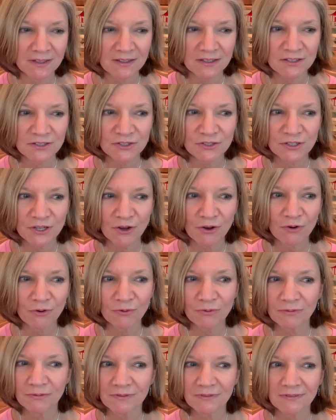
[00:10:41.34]

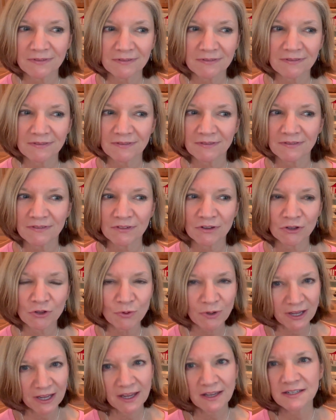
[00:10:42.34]
So you
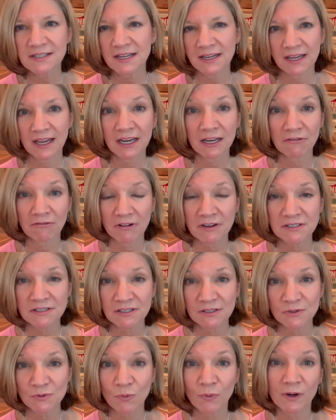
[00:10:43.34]
can't take any
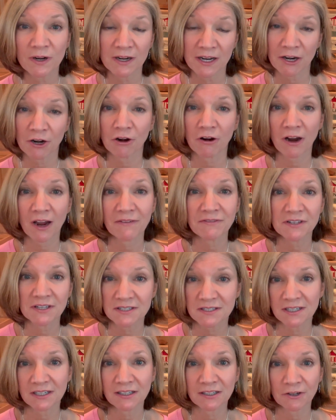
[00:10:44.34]
risks when an aircraft
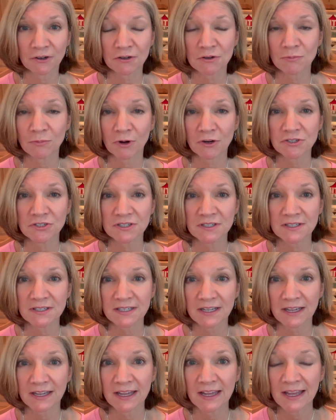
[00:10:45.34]
has declared an
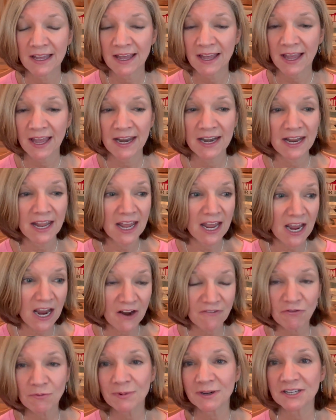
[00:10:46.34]
emergency and
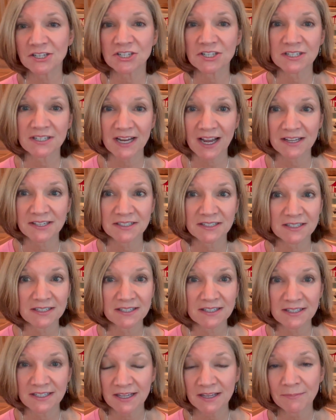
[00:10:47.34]
everybody just has to
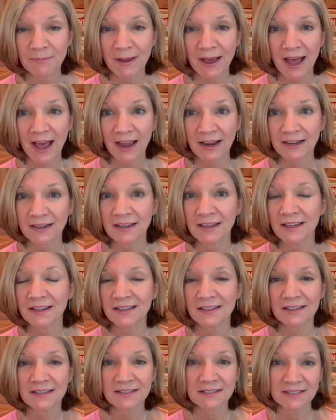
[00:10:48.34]
sit back,
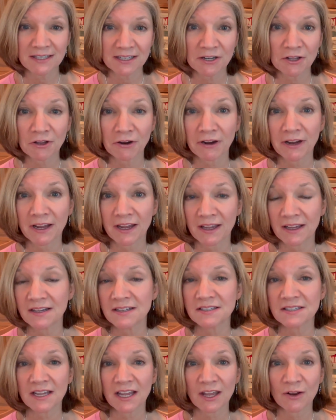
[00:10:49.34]
sit on their
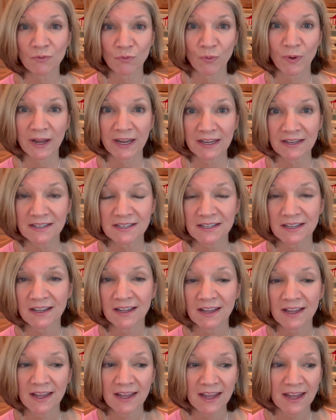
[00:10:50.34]
hands and wait.
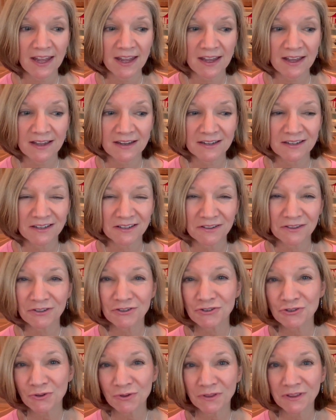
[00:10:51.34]
And the
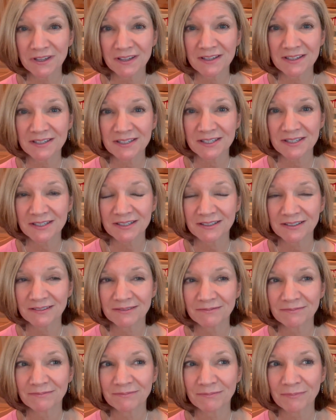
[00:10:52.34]
truth is
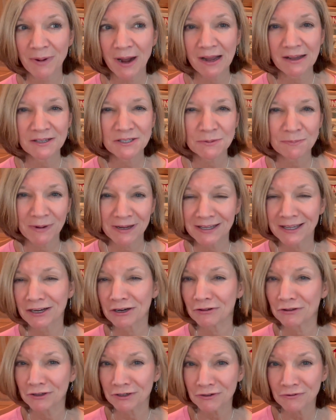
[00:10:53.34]
pilots might get a
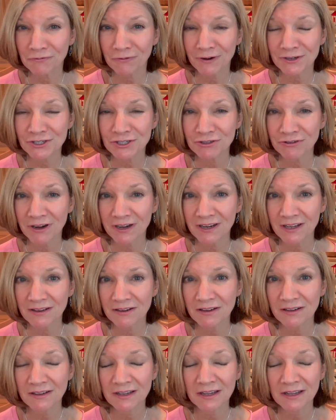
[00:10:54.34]
little frustrated,